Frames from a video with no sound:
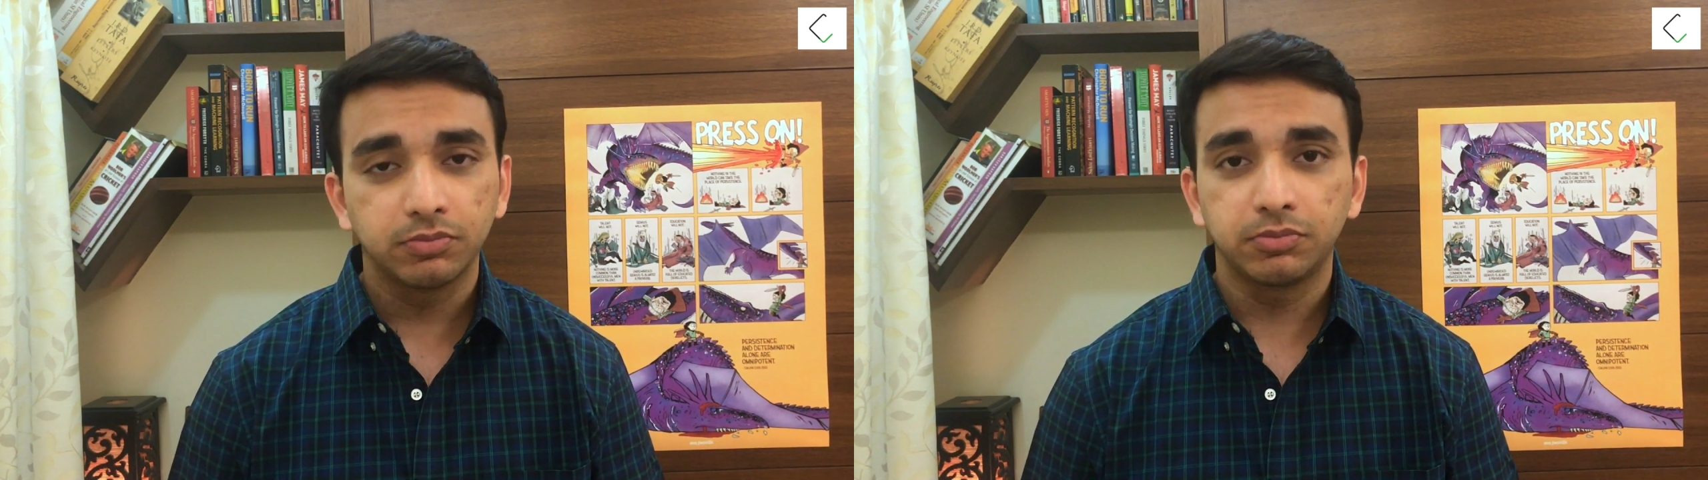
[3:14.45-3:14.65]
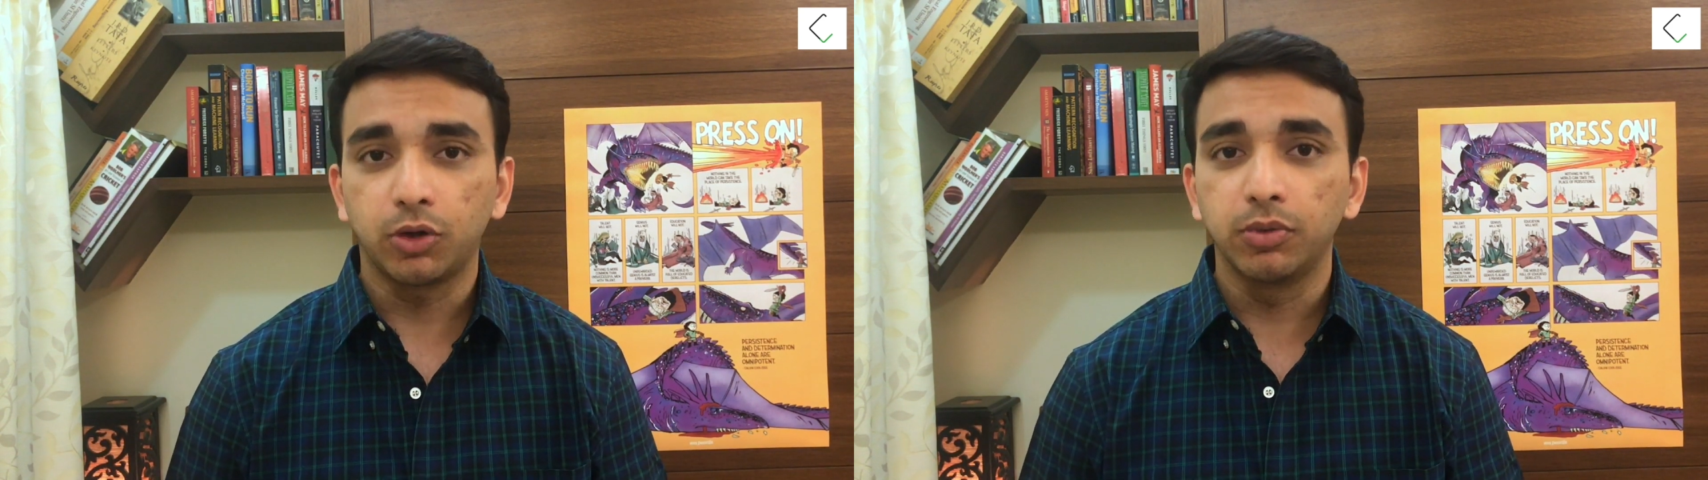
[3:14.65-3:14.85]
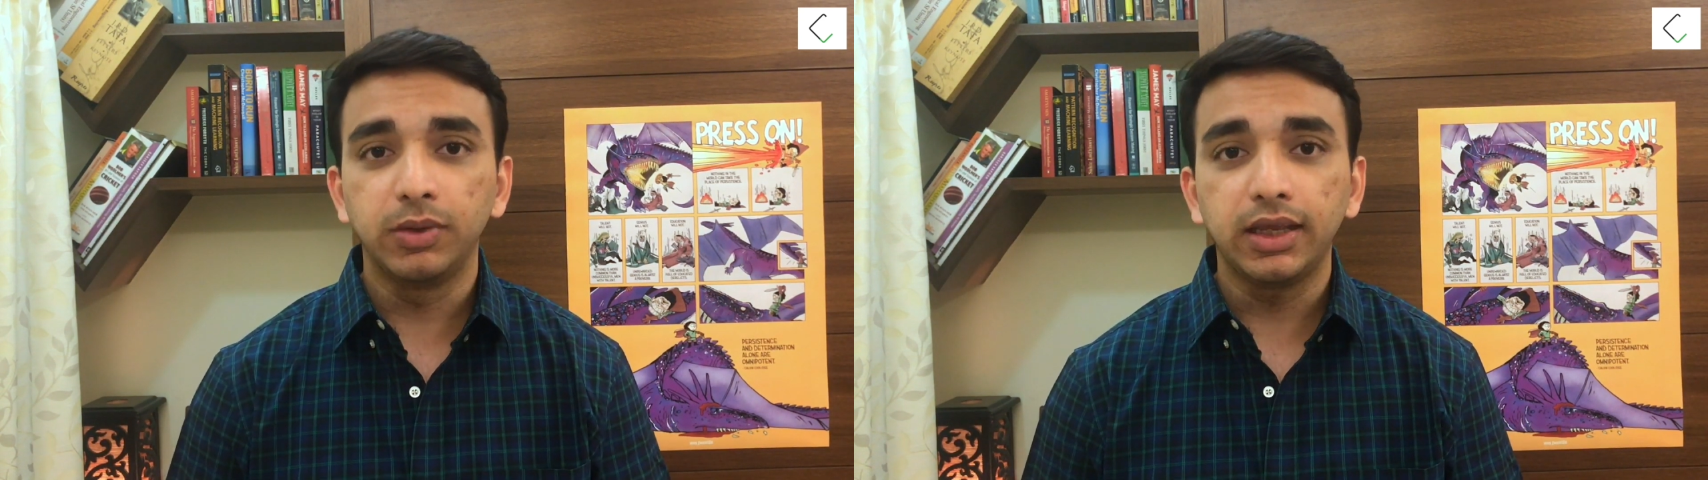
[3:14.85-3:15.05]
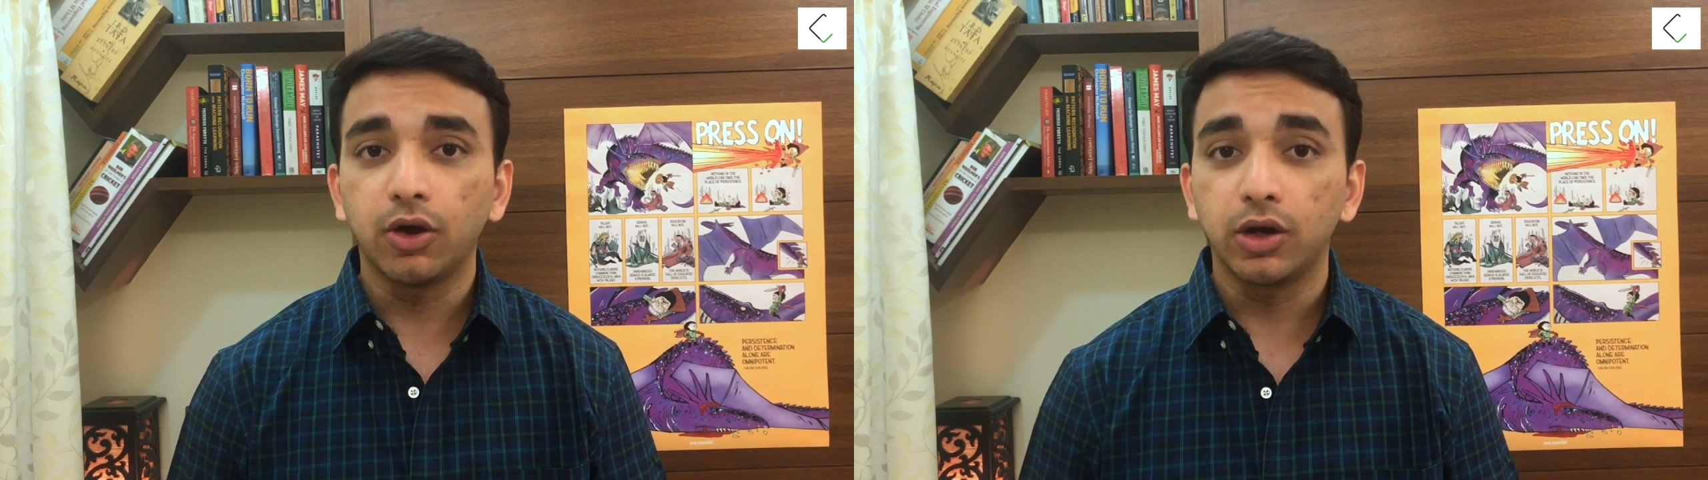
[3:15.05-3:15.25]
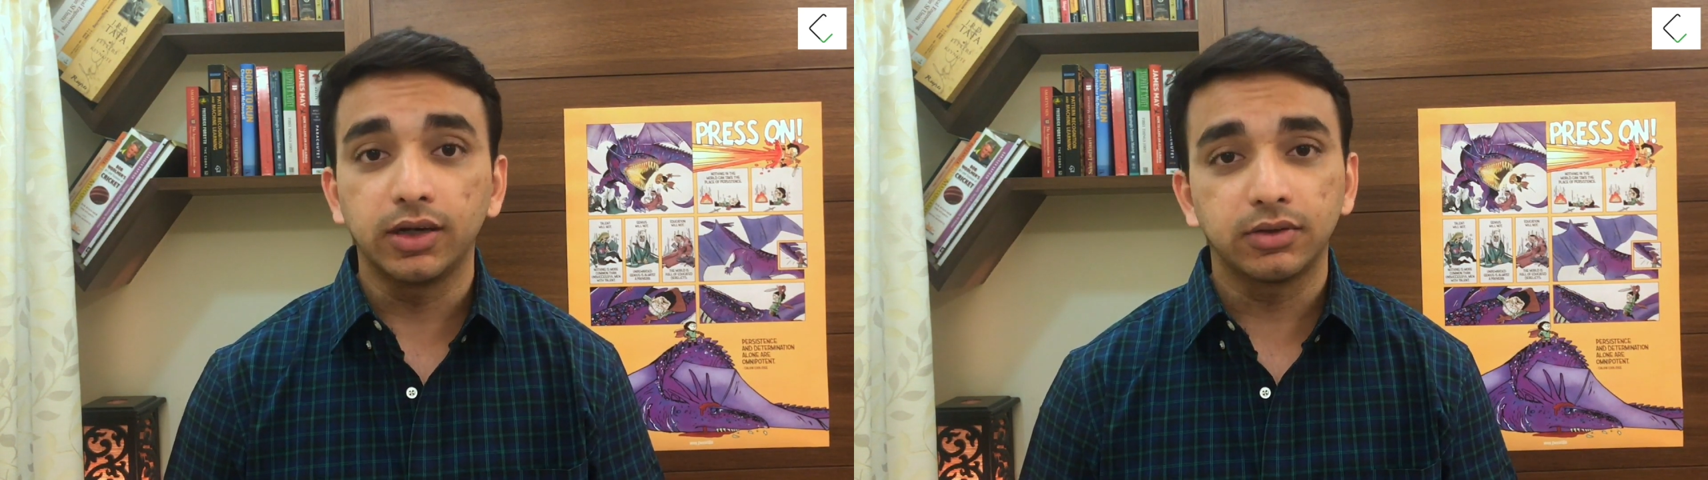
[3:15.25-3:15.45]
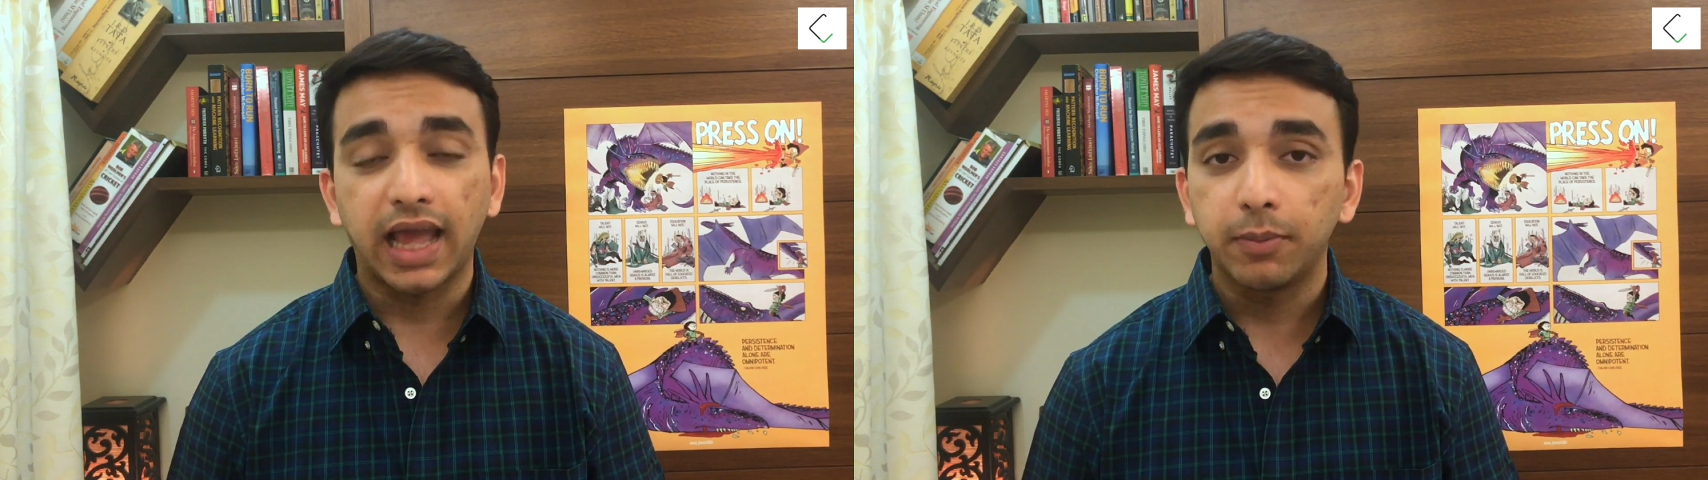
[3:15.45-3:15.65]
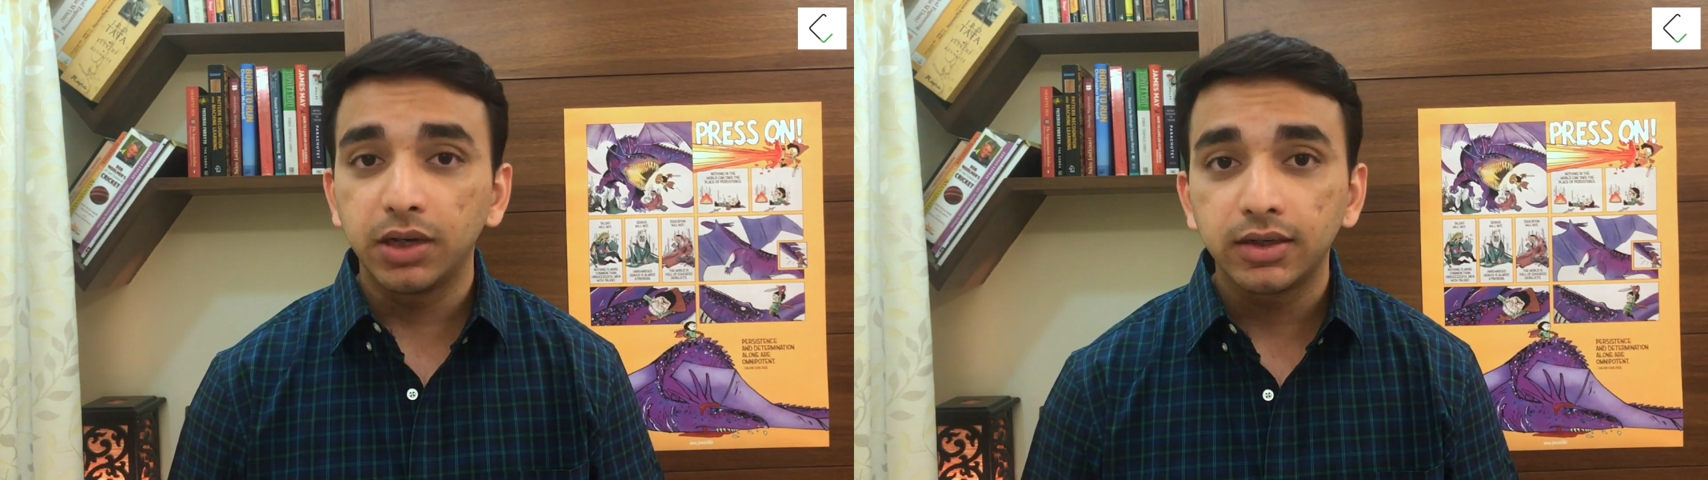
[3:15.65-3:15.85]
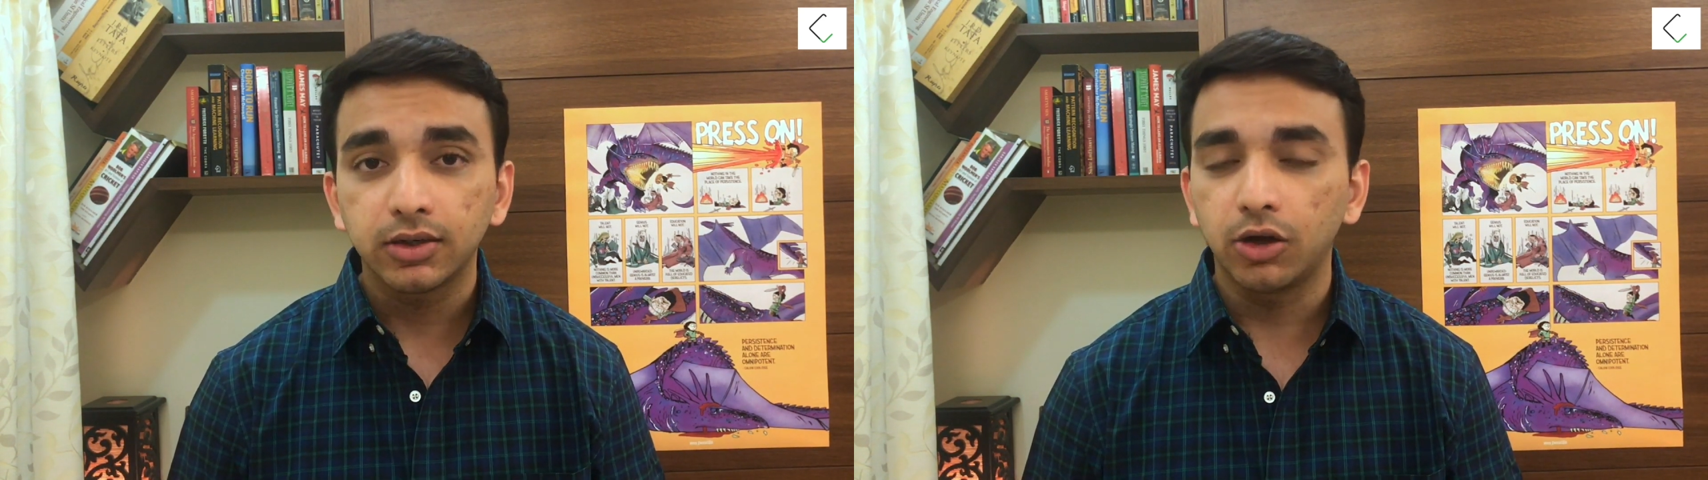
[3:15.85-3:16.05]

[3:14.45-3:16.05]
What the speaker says: probably on a tablet,